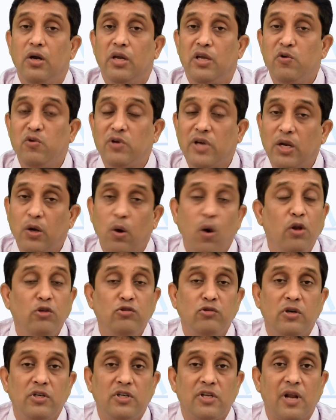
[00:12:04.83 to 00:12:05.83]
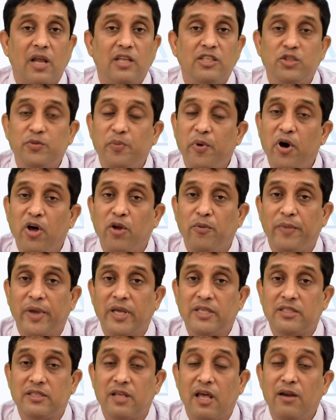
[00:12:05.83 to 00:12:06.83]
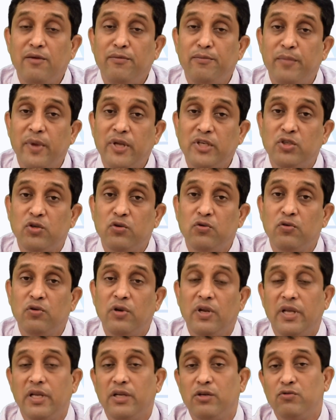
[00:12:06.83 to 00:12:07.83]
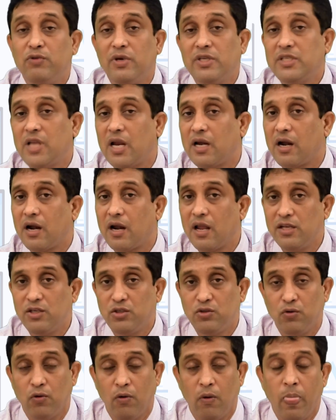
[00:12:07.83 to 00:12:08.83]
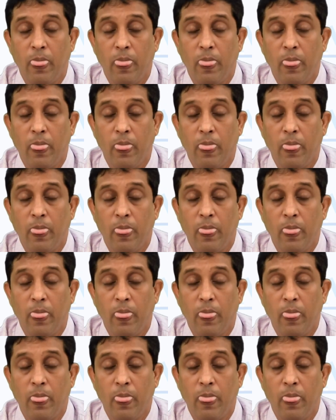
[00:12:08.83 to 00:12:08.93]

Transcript: you can also transform a self-made tool into a standardized tool.